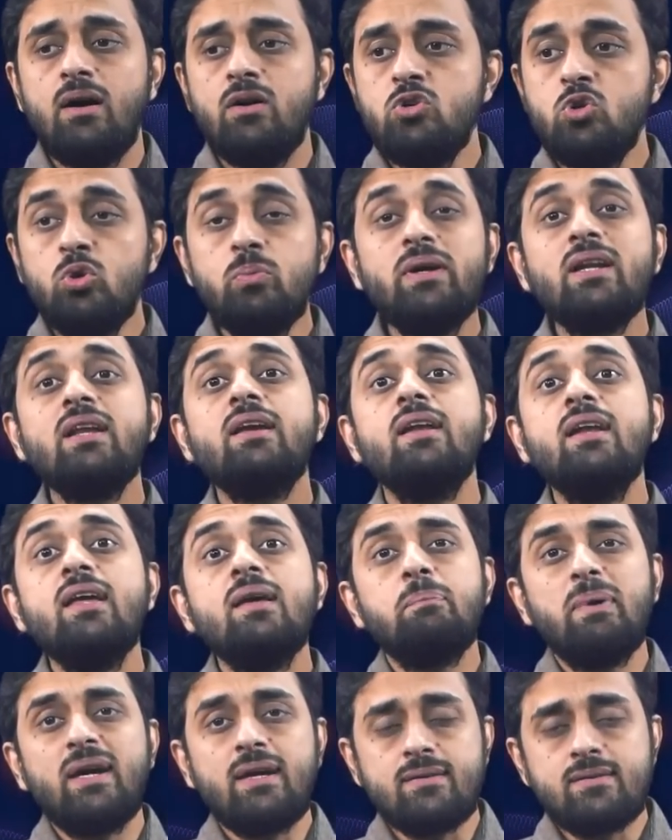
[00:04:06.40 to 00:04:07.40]
human
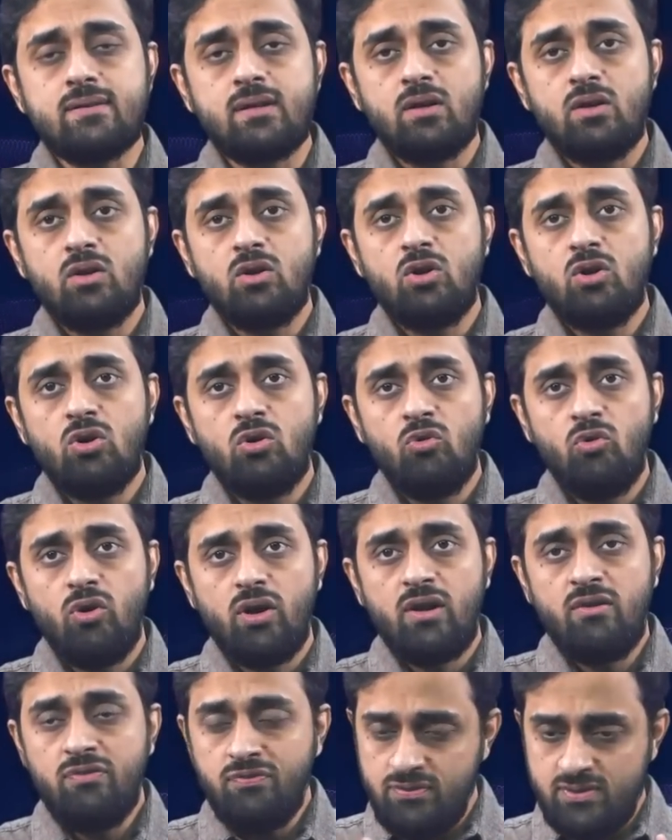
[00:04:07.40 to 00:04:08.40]
guinea pigs
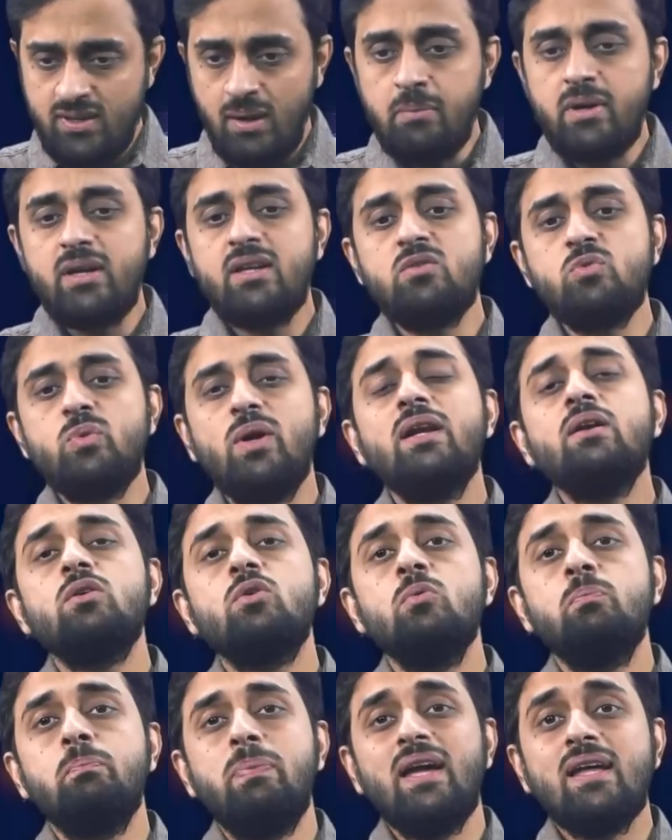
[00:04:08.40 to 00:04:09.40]
if somebody is willing
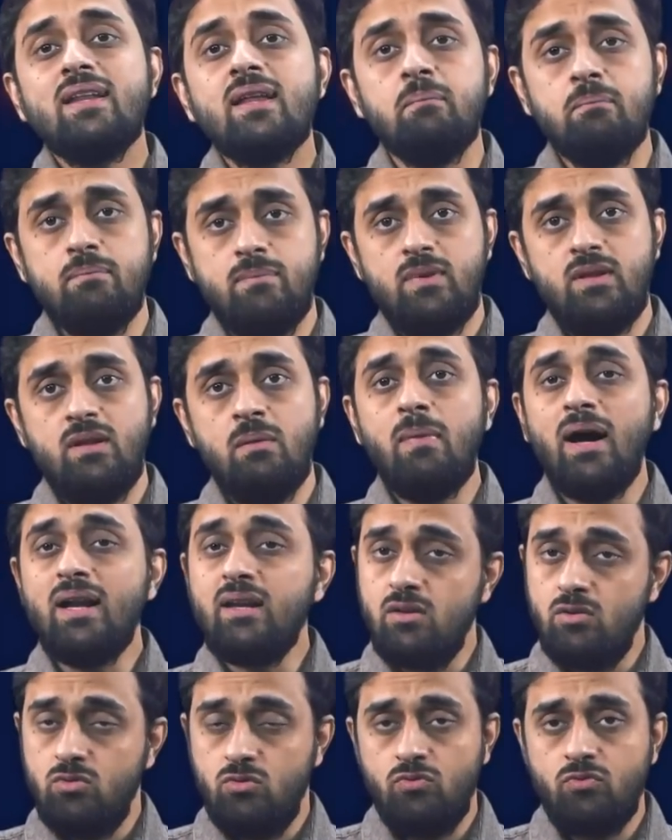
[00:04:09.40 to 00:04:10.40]
to pay them the
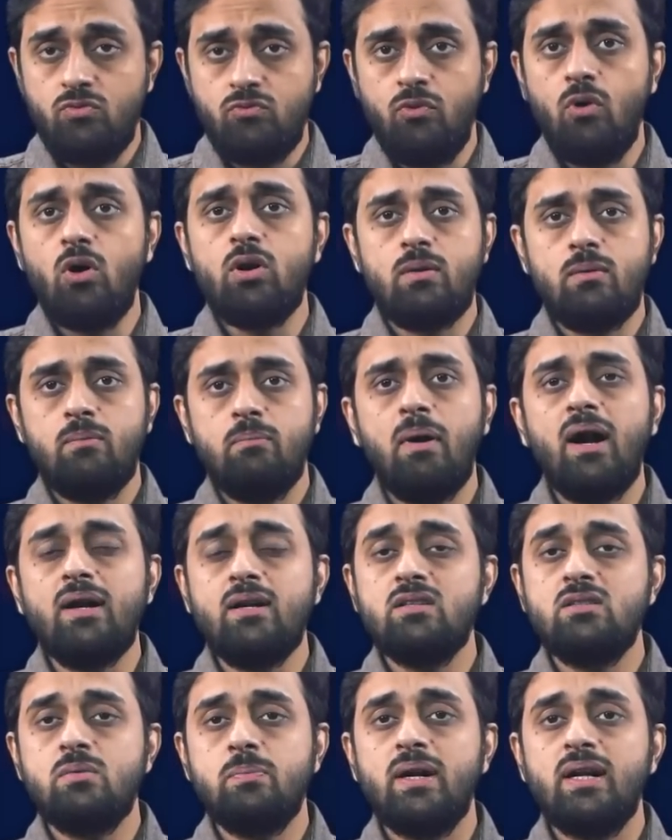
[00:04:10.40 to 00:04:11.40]
money for
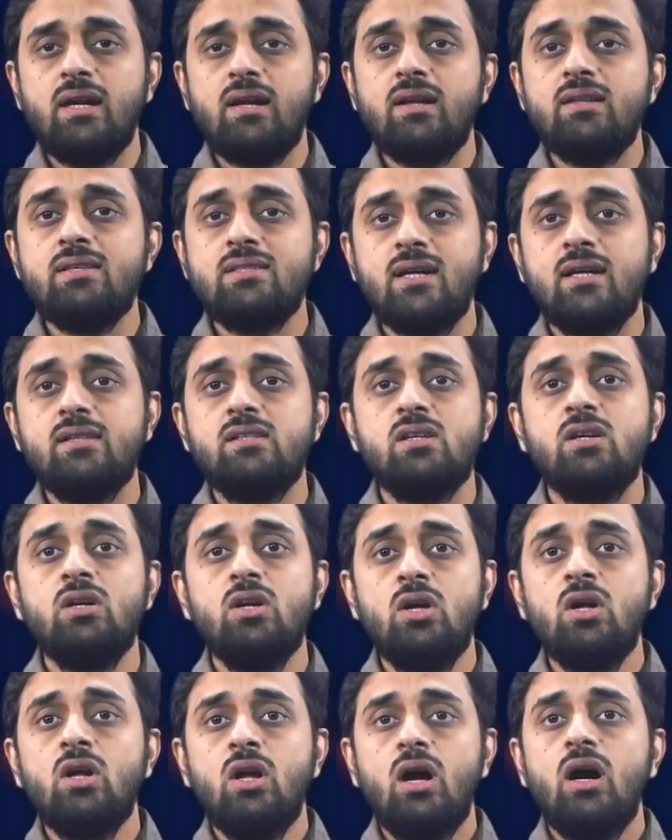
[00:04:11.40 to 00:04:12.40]
participating in such
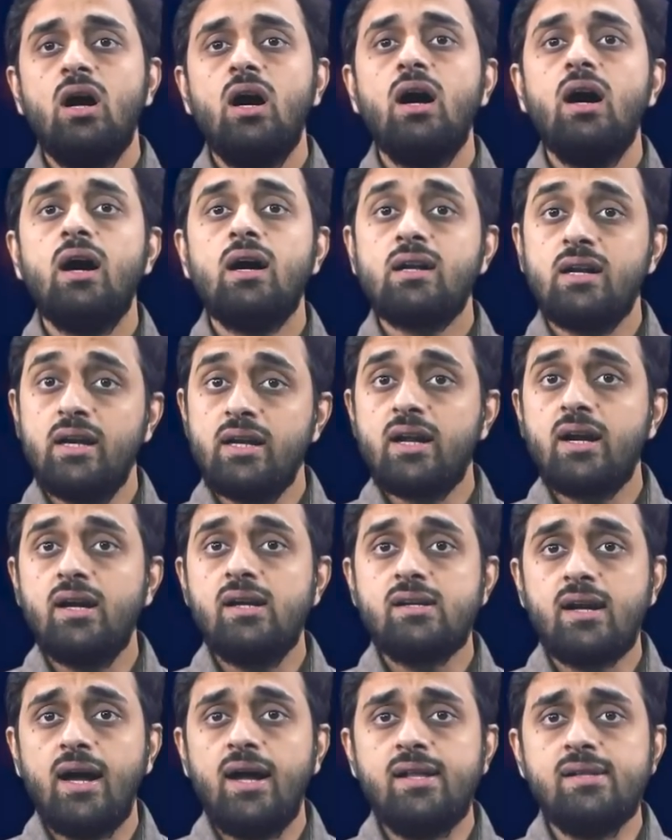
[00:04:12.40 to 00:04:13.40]

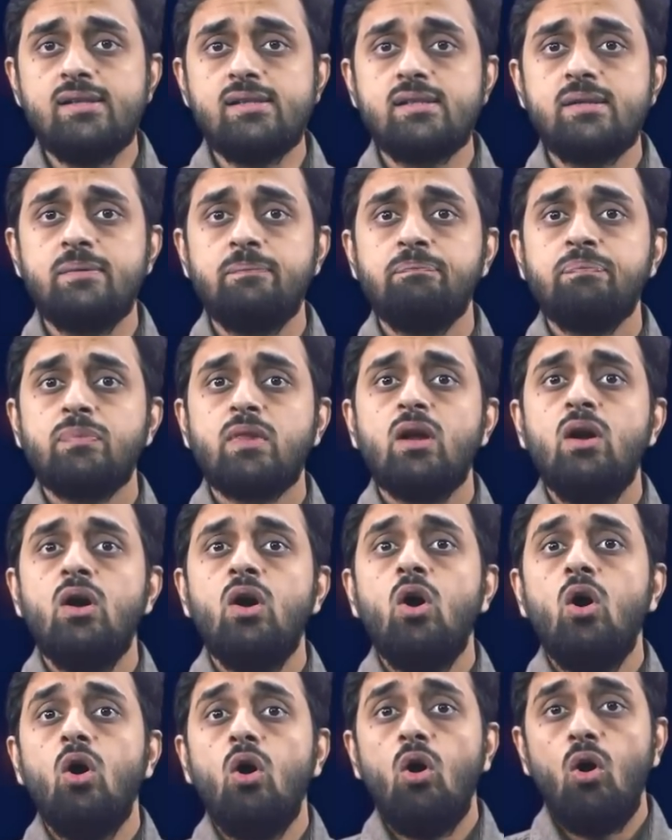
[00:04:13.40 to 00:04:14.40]
clinical trials.
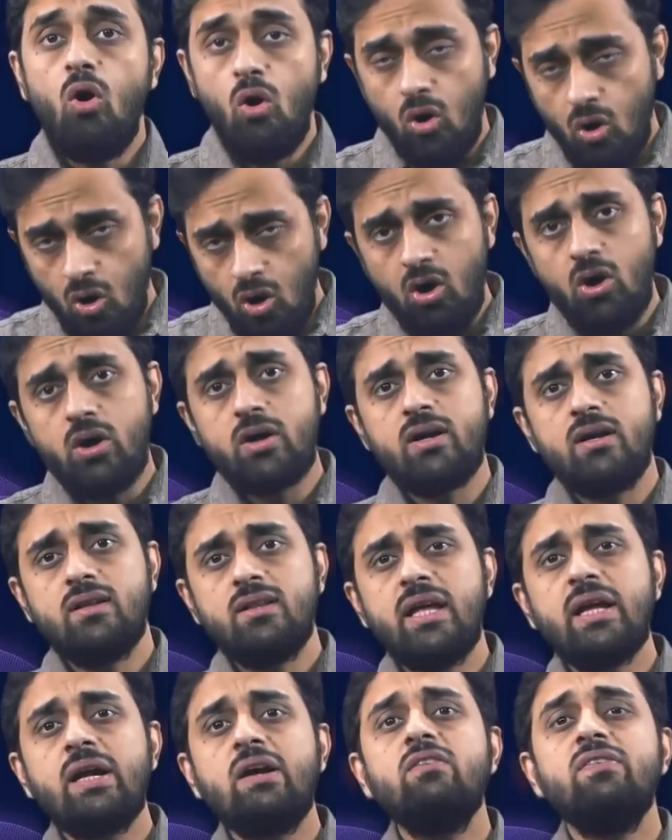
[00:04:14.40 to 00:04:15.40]
Or
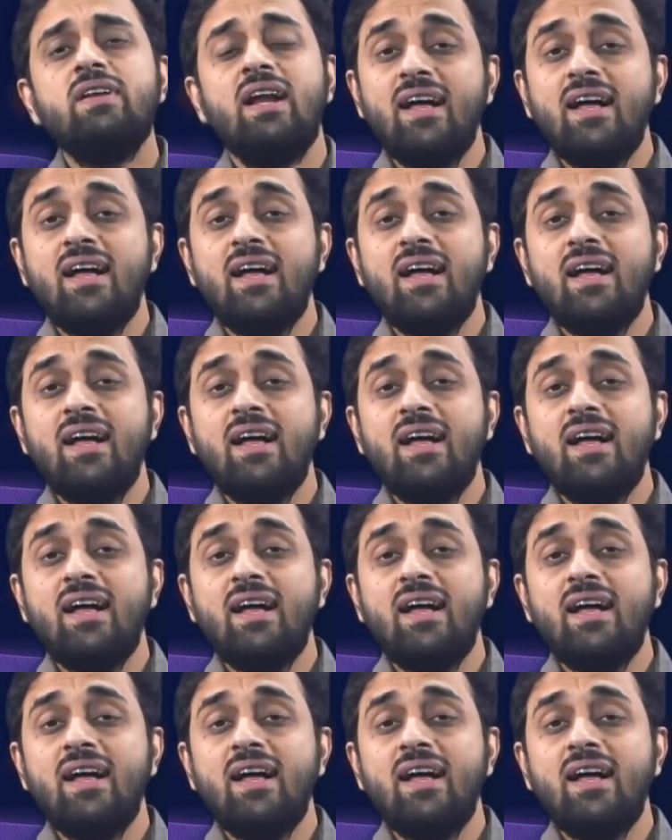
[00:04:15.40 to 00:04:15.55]
think of